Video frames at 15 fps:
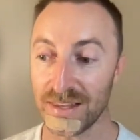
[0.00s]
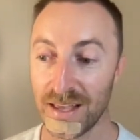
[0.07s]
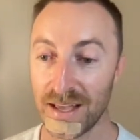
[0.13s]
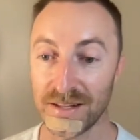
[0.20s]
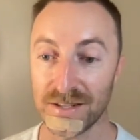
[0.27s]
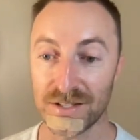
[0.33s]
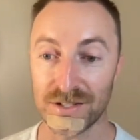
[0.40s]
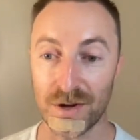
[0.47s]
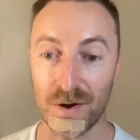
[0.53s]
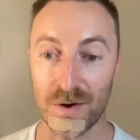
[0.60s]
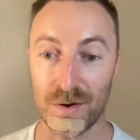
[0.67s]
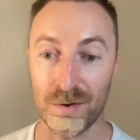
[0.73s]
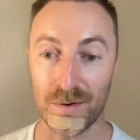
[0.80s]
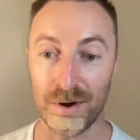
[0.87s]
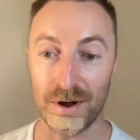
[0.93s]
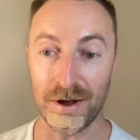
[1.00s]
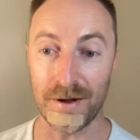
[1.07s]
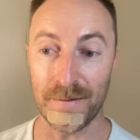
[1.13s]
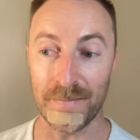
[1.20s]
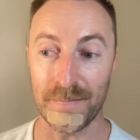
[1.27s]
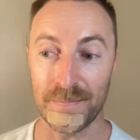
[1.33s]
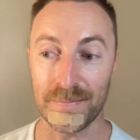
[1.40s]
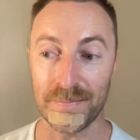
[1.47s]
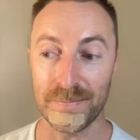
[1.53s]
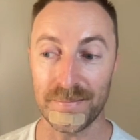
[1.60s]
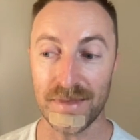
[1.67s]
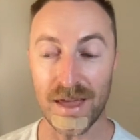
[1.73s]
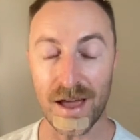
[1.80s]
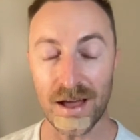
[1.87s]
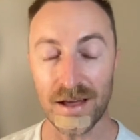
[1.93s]
And so
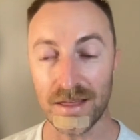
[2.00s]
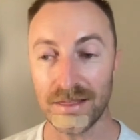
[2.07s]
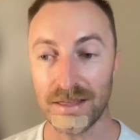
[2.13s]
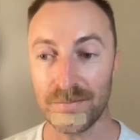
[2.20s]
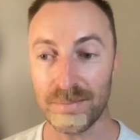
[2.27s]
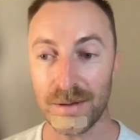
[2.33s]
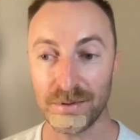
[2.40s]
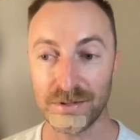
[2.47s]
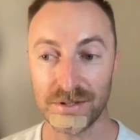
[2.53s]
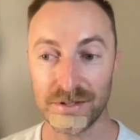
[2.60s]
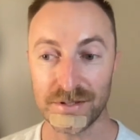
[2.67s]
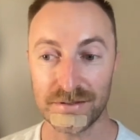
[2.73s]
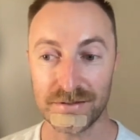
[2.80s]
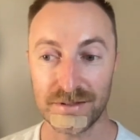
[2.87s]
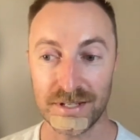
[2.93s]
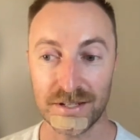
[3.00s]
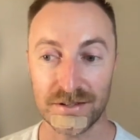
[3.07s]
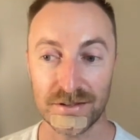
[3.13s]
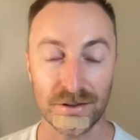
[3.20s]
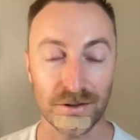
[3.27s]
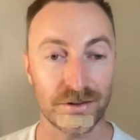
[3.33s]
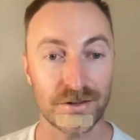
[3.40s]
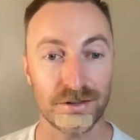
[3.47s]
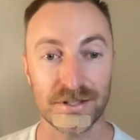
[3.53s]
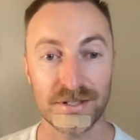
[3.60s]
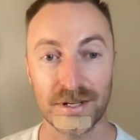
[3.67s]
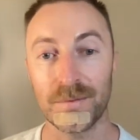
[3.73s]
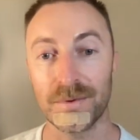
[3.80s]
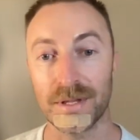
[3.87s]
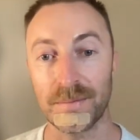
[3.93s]
yeah, I think people just need to learn to
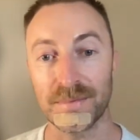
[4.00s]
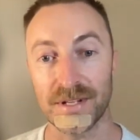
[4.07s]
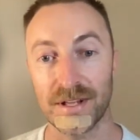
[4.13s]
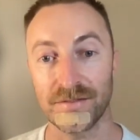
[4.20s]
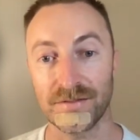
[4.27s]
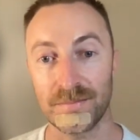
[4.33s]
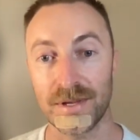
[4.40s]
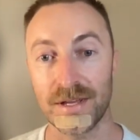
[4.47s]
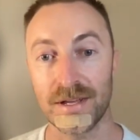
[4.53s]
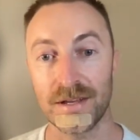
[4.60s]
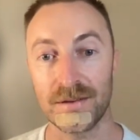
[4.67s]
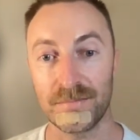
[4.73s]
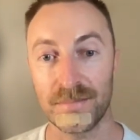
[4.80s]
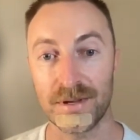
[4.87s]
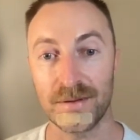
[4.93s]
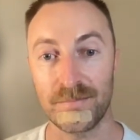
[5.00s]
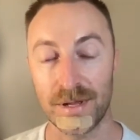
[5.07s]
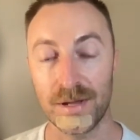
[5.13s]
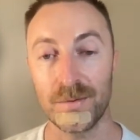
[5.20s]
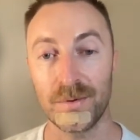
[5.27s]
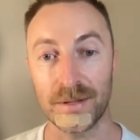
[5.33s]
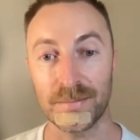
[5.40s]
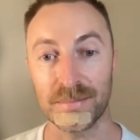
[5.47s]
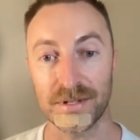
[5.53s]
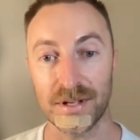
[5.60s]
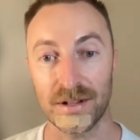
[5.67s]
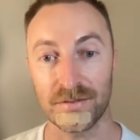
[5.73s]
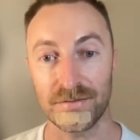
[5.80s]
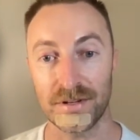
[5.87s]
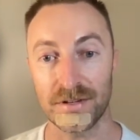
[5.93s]
sit with themselves and be with
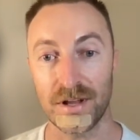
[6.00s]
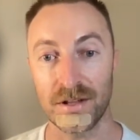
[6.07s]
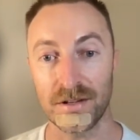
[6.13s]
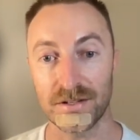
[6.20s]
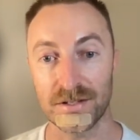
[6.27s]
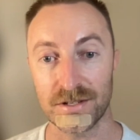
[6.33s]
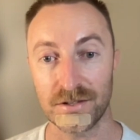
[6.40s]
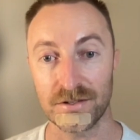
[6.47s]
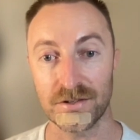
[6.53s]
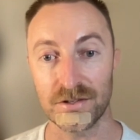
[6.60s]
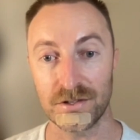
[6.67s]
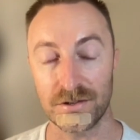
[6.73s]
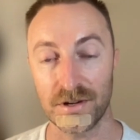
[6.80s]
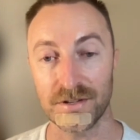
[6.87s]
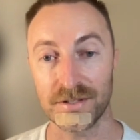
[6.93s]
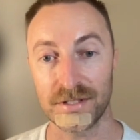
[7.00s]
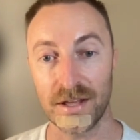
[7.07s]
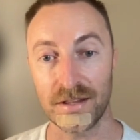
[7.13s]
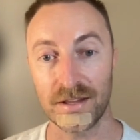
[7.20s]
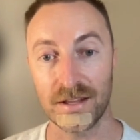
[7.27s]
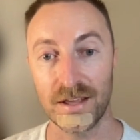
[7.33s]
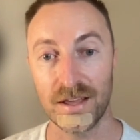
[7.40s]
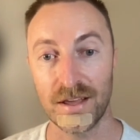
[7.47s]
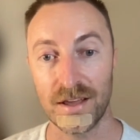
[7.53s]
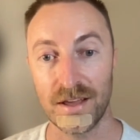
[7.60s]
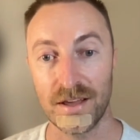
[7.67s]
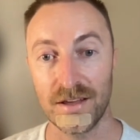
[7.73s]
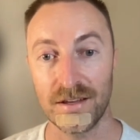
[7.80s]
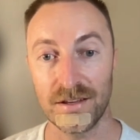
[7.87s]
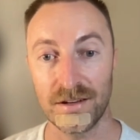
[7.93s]
themselves, and start to trust that,
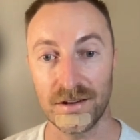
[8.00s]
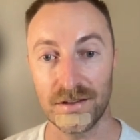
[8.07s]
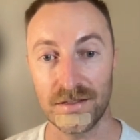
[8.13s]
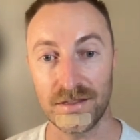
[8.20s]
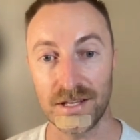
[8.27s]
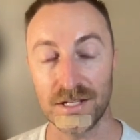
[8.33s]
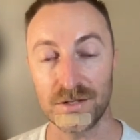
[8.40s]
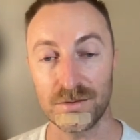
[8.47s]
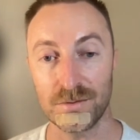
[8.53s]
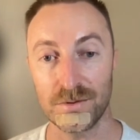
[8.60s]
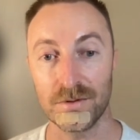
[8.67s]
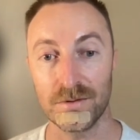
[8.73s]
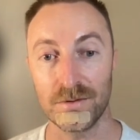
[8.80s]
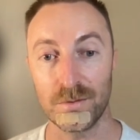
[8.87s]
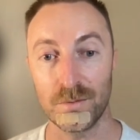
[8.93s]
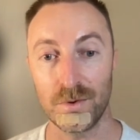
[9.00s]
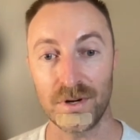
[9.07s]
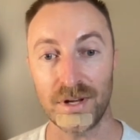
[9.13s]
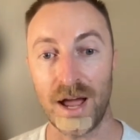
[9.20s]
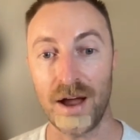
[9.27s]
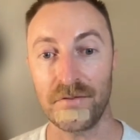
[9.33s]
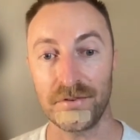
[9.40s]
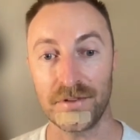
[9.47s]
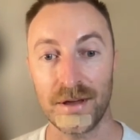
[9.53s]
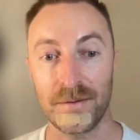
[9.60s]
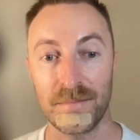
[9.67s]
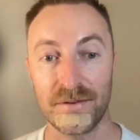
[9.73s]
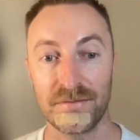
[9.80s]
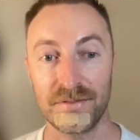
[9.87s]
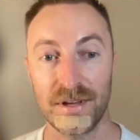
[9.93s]
you know, things will work out for
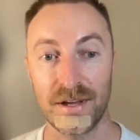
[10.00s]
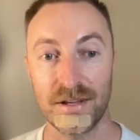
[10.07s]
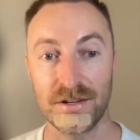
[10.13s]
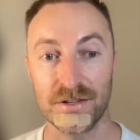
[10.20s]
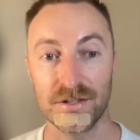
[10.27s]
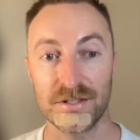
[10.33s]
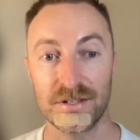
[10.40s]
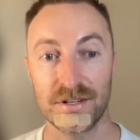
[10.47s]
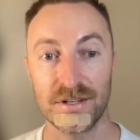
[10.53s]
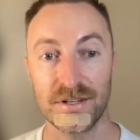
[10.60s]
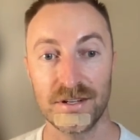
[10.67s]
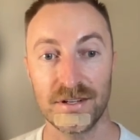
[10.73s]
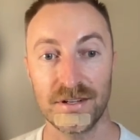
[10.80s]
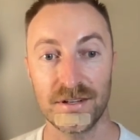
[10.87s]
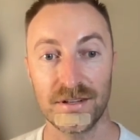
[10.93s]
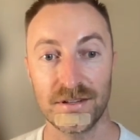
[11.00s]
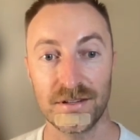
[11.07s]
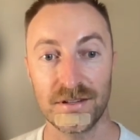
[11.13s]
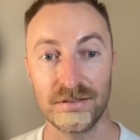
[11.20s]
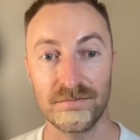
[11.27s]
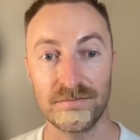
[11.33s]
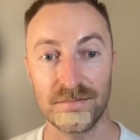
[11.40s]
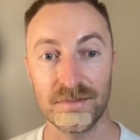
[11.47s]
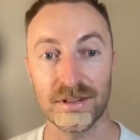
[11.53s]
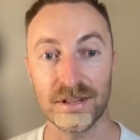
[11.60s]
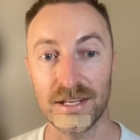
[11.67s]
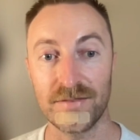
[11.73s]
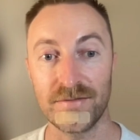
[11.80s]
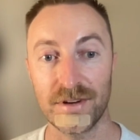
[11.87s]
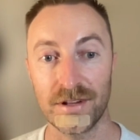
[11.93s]
them if they just
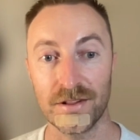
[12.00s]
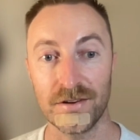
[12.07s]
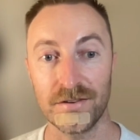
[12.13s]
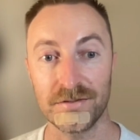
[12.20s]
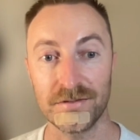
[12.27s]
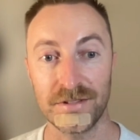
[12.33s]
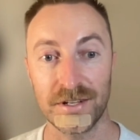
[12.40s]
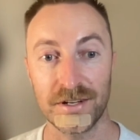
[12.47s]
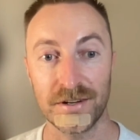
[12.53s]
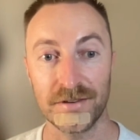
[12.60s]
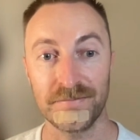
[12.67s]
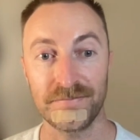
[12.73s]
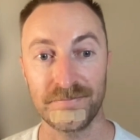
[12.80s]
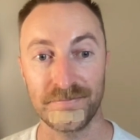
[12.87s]
leave it alone, you know.